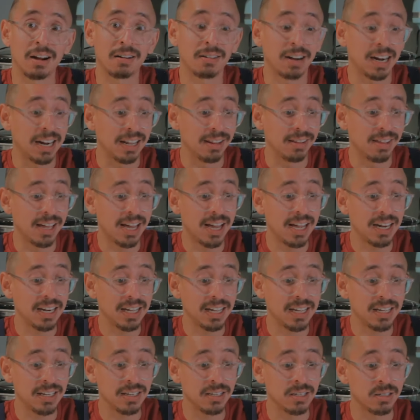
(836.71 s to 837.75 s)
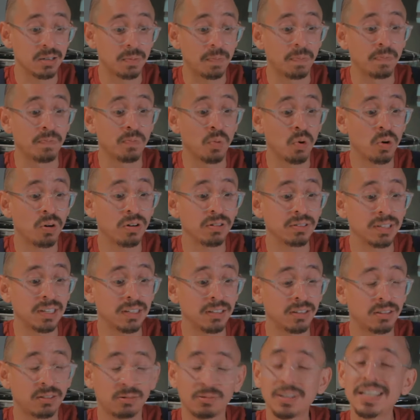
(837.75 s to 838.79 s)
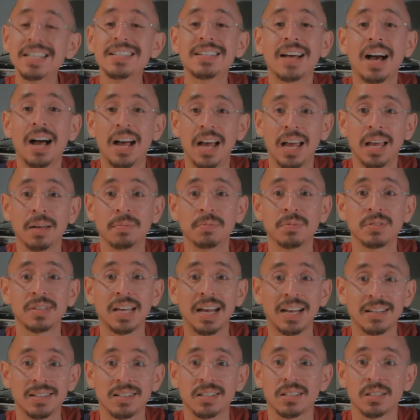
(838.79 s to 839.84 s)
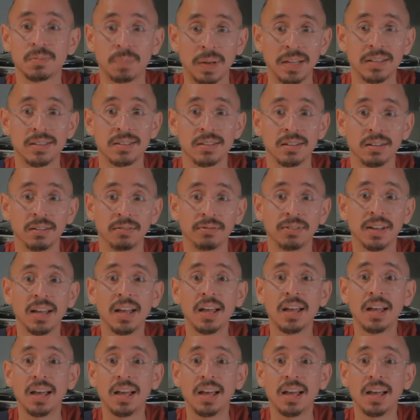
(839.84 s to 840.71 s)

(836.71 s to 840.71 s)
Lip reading: All right, that is more than 3 times as expensive